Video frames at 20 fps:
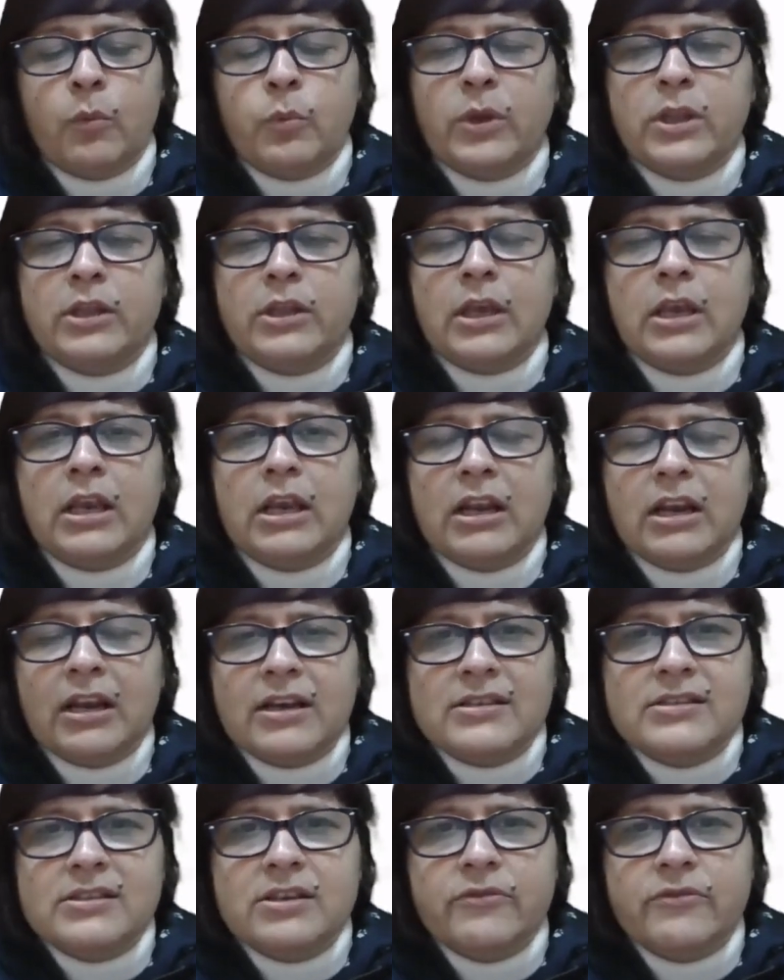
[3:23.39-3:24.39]
with the
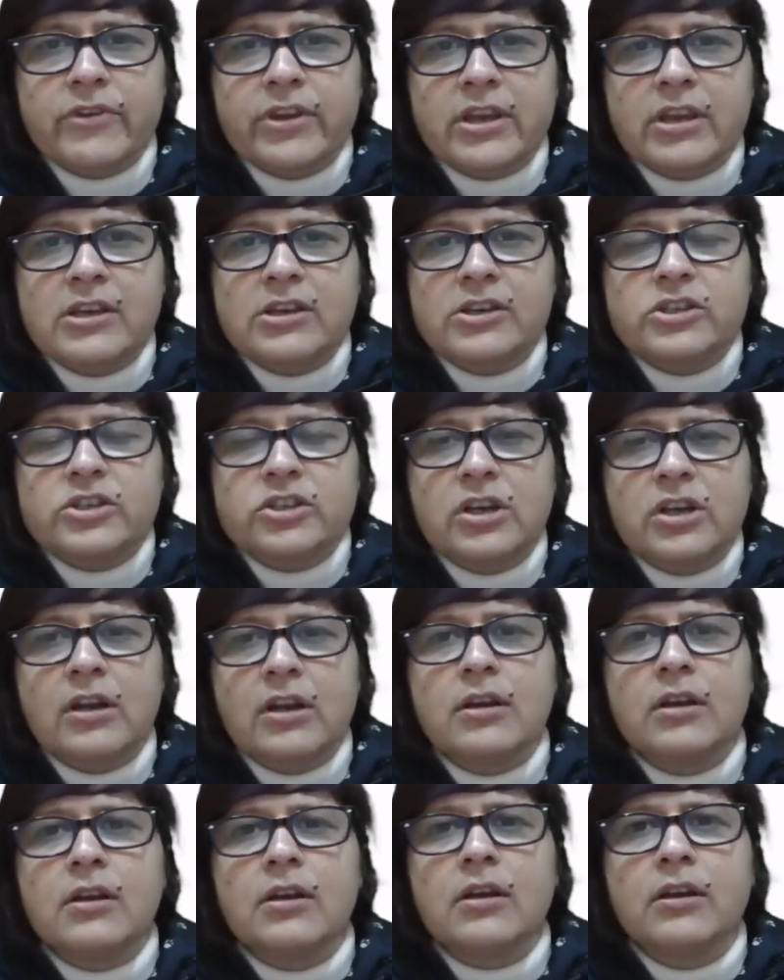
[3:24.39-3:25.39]

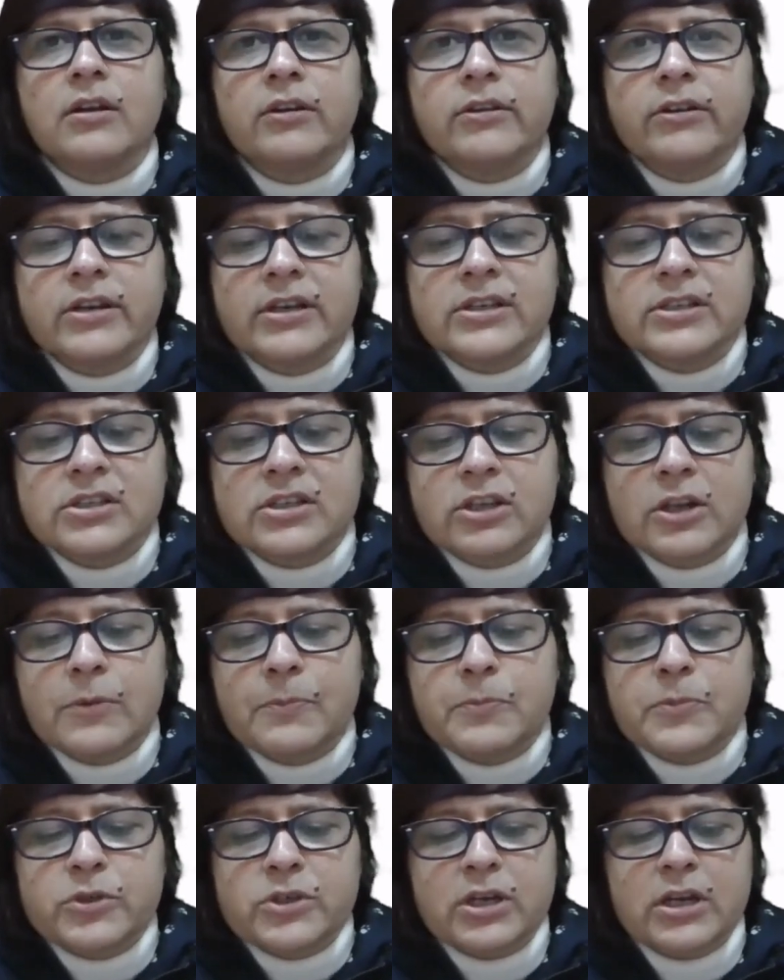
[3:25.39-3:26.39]
classification,
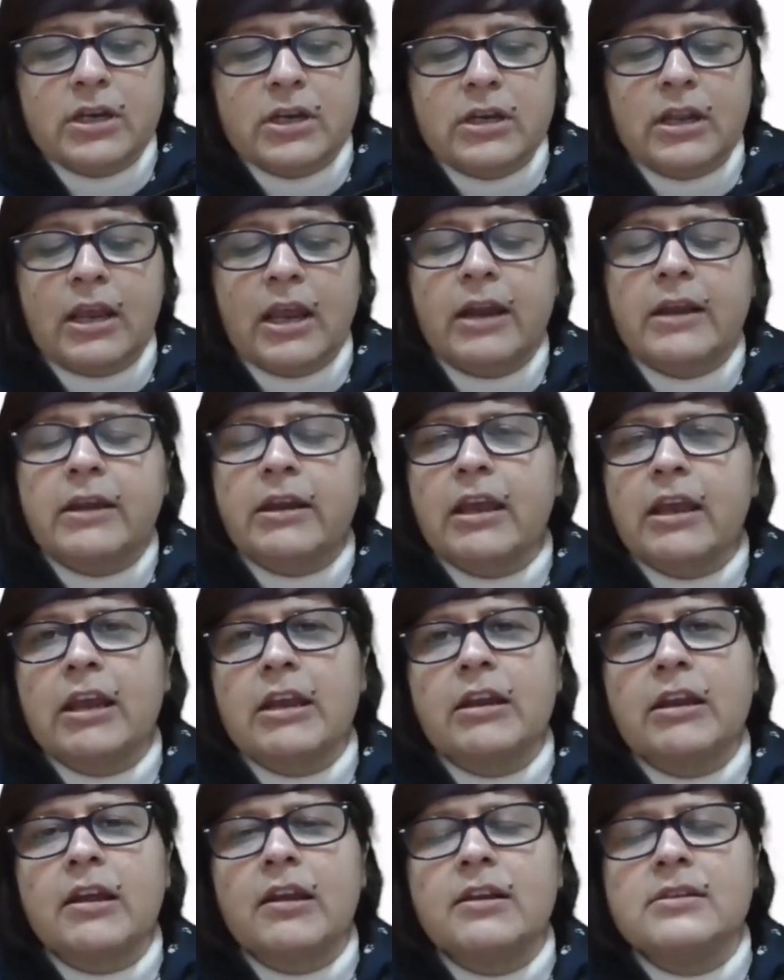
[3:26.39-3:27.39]
description, and
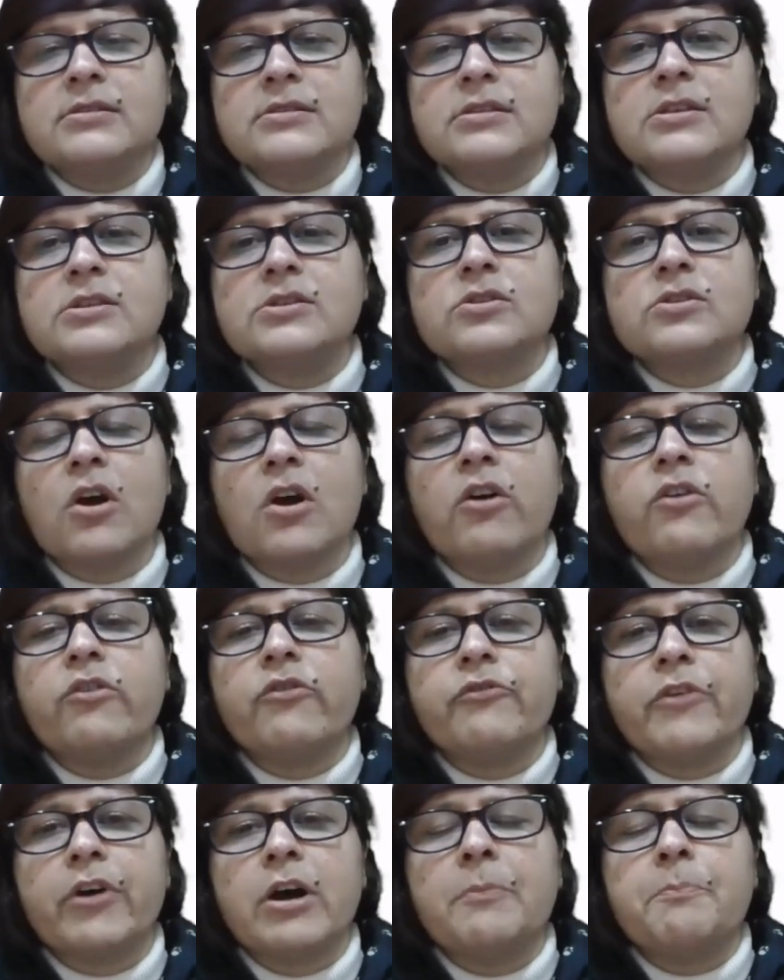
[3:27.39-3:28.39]
analysis
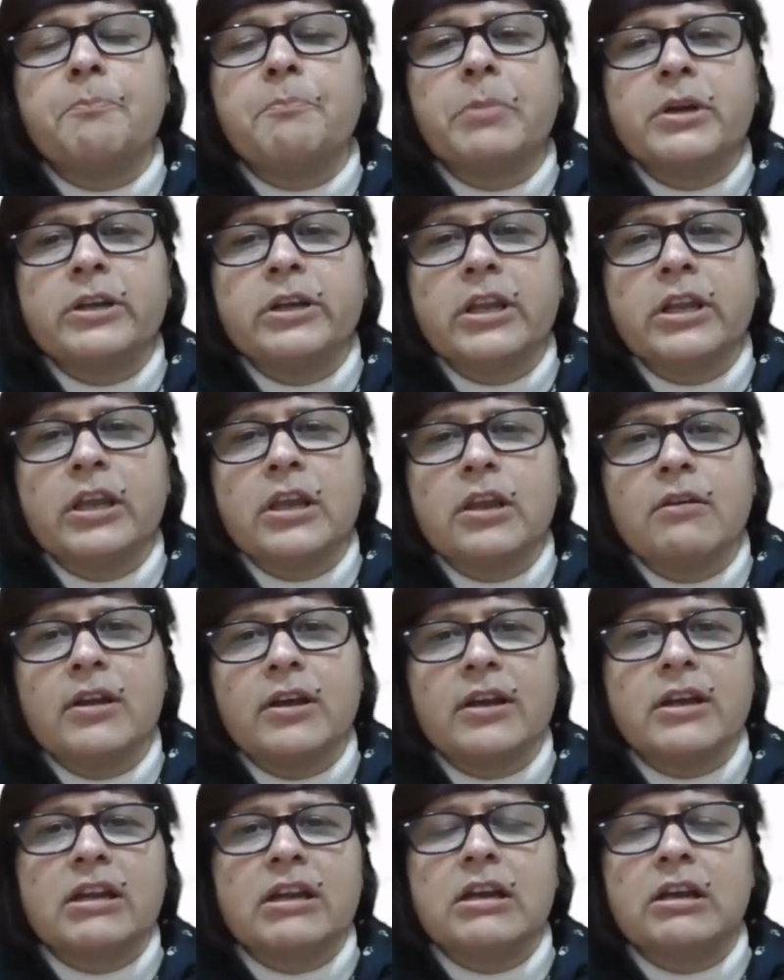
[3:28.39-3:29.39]
of a
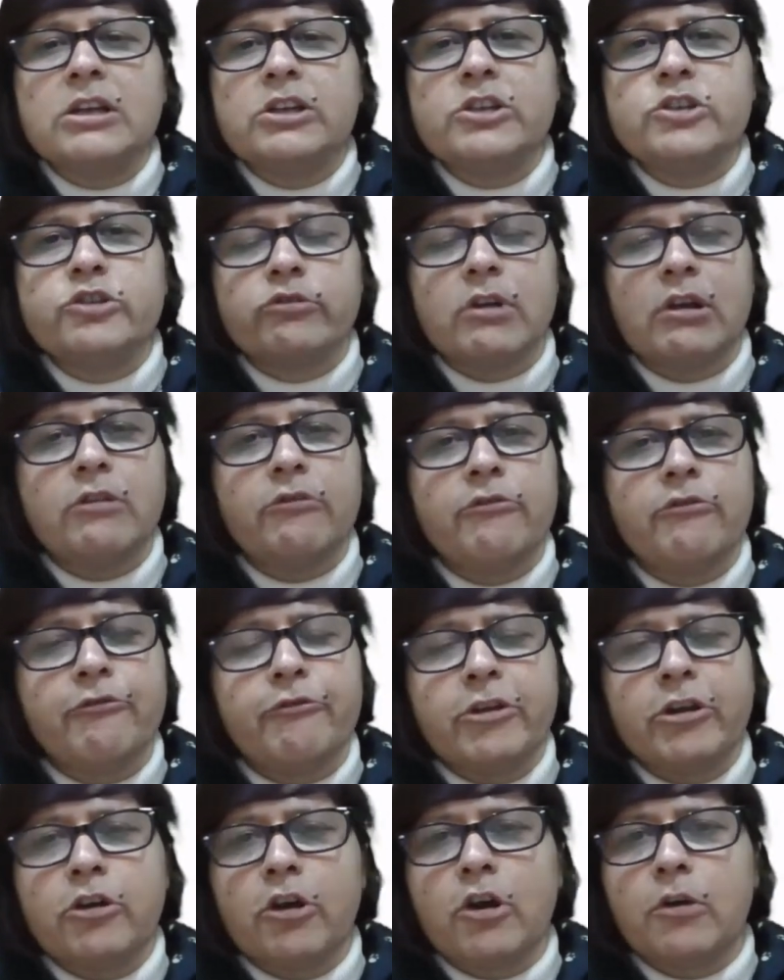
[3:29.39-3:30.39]
particular cultural
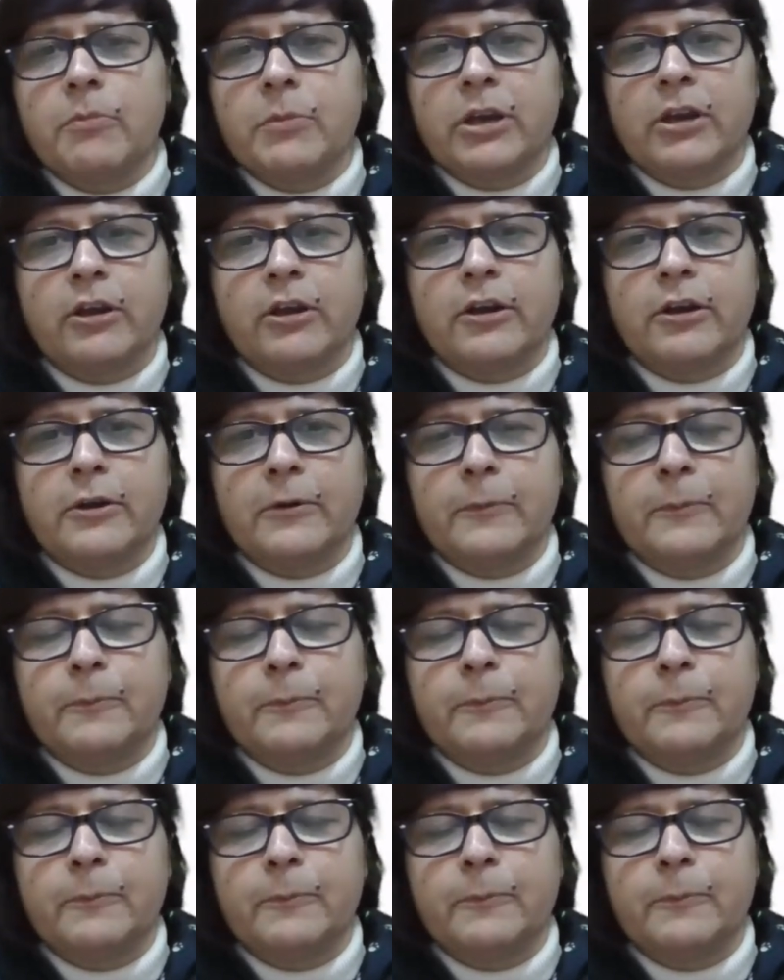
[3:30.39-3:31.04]
phenomenon.